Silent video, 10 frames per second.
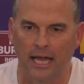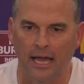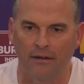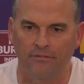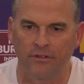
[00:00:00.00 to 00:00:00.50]

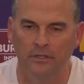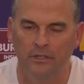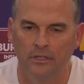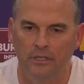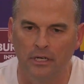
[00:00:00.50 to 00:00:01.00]
half,
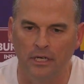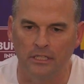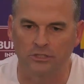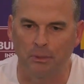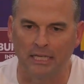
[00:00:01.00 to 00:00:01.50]

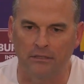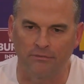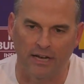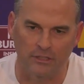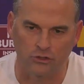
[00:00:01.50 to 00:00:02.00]
despite the
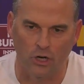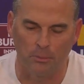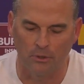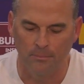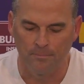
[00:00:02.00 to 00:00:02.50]
foul
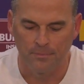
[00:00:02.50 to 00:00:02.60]
trouble,